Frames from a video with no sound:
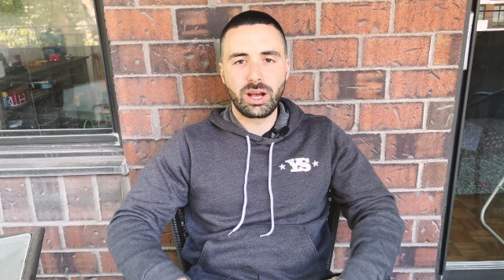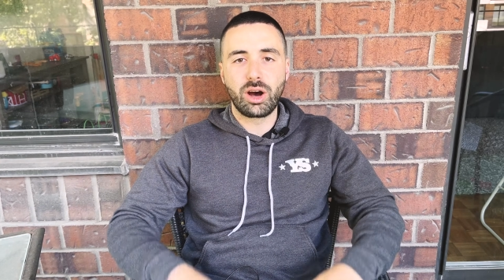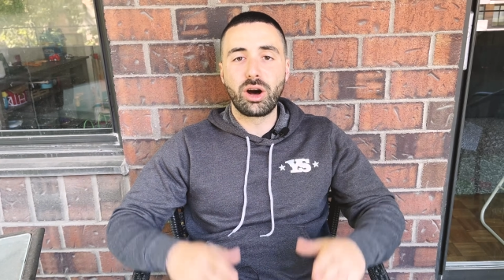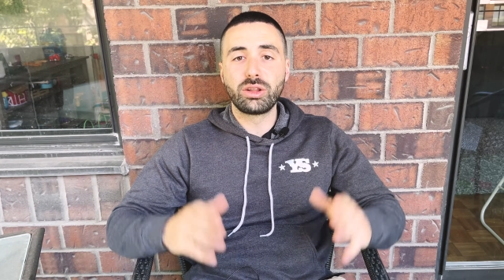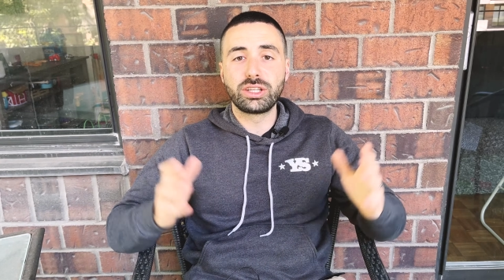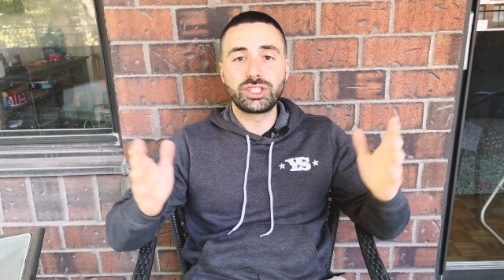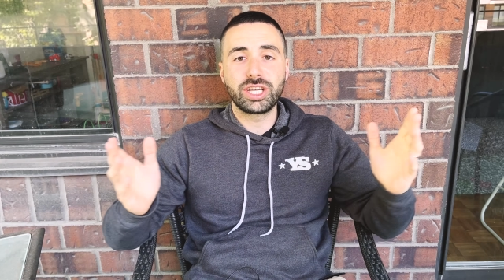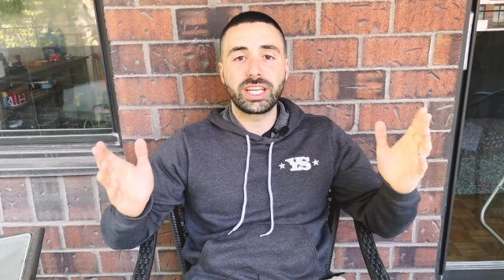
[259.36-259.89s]
All
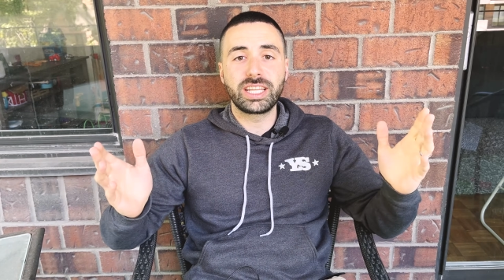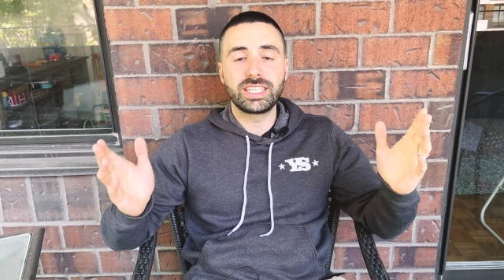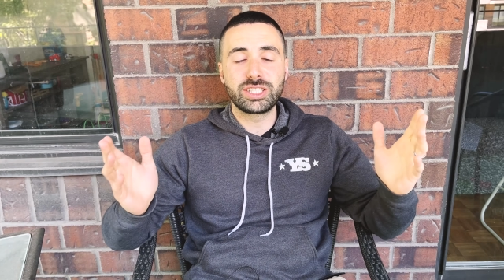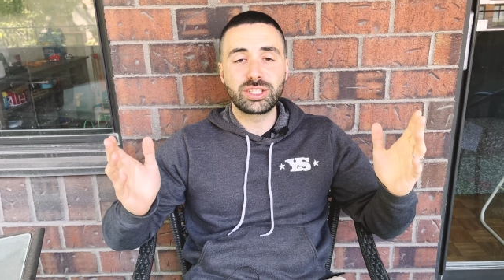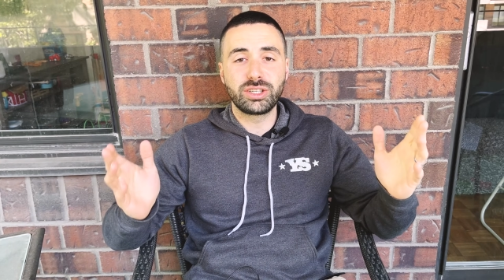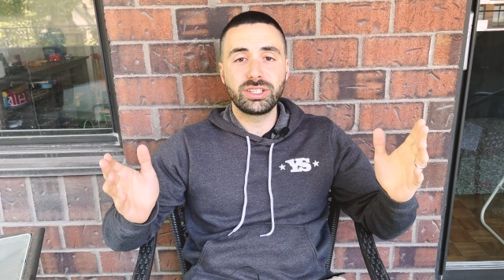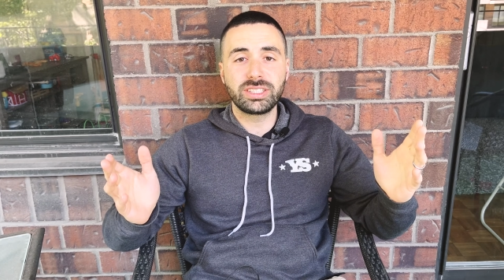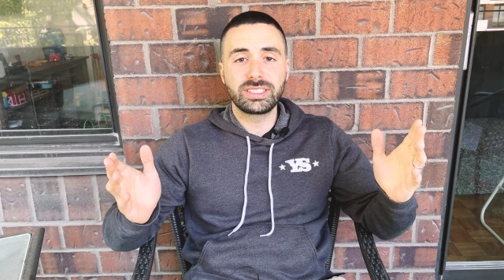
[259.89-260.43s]
the chicken is
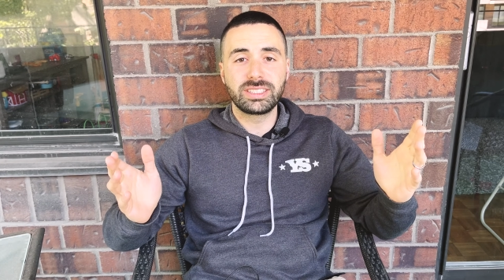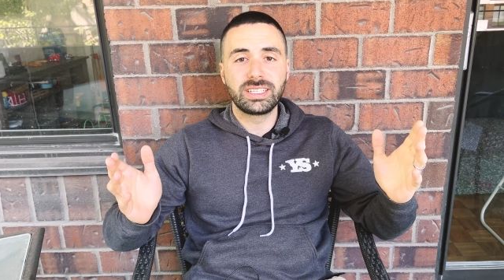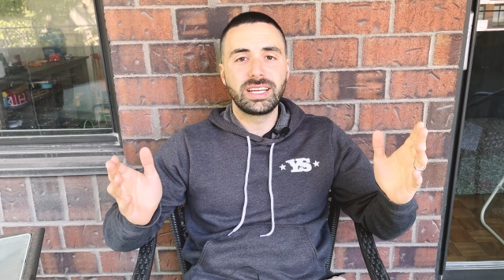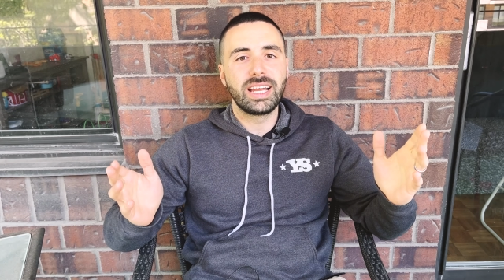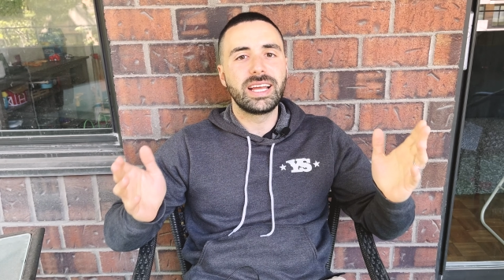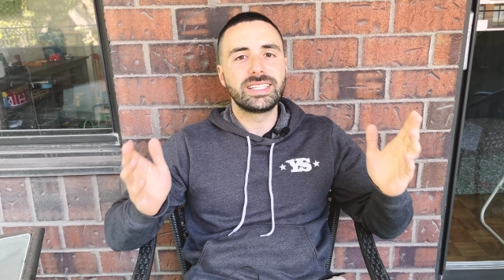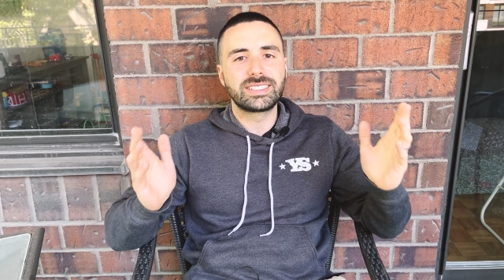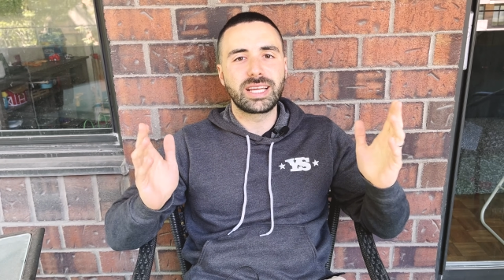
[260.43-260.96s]
cooked,
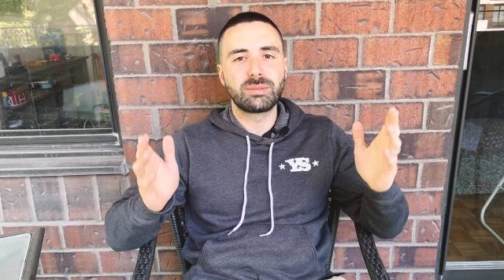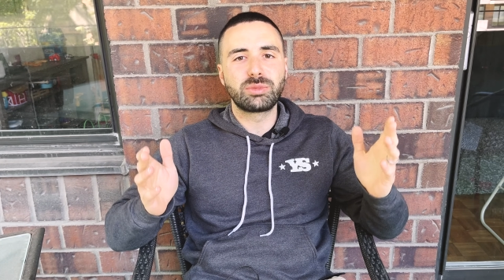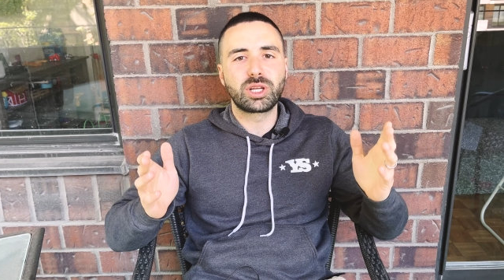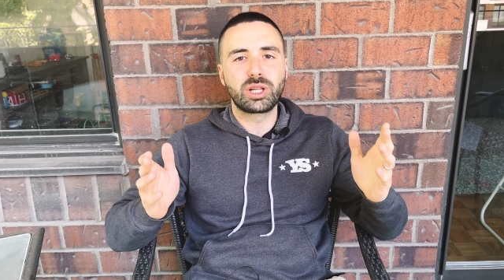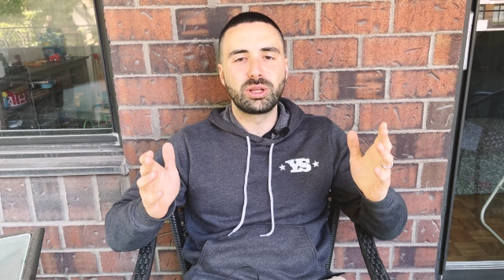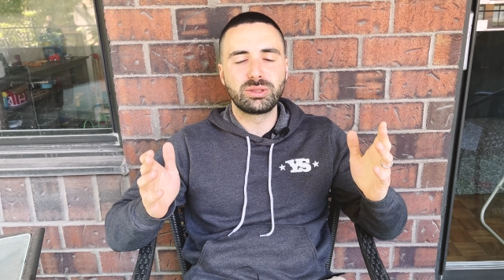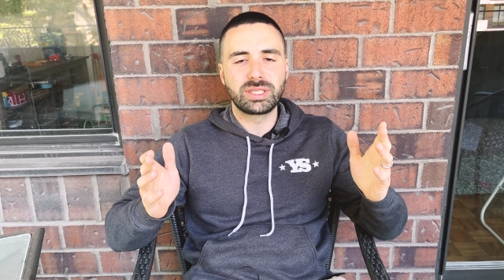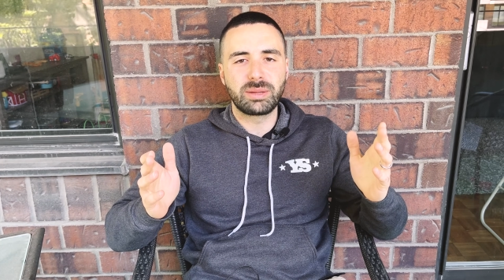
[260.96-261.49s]
it's time to
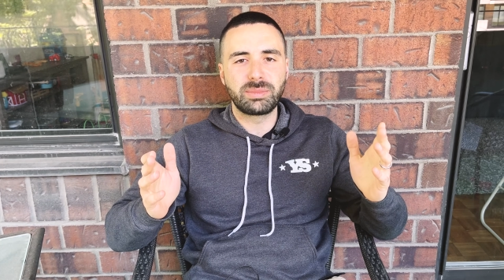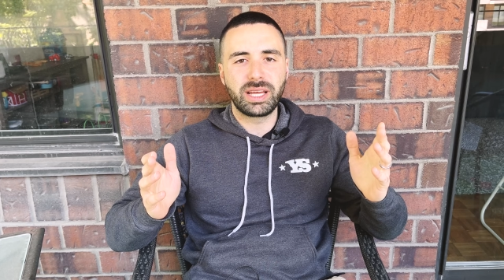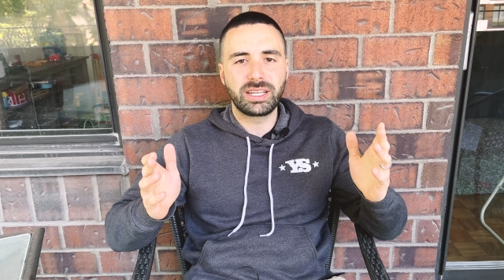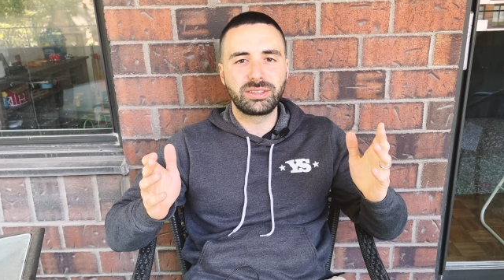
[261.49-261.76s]
close up that